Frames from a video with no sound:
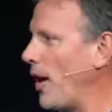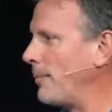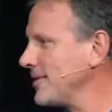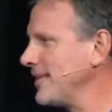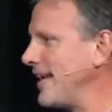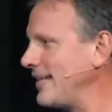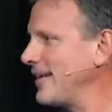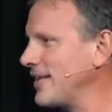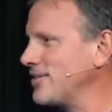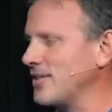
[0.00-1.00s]
up. Isn't that,
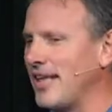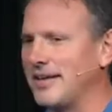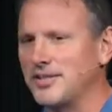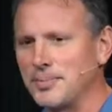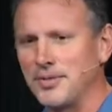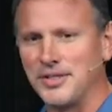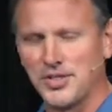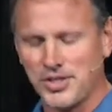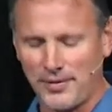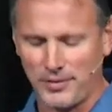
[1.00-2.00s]
that that's a lot? That's pretty
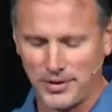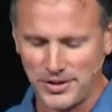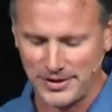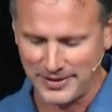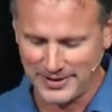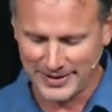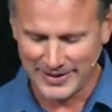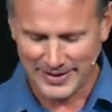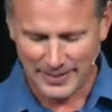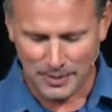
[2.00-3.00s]
insightful, isn't it?
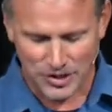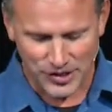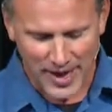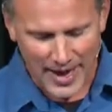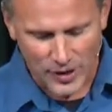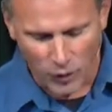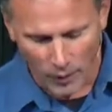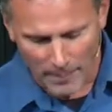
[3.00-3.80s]
But today you will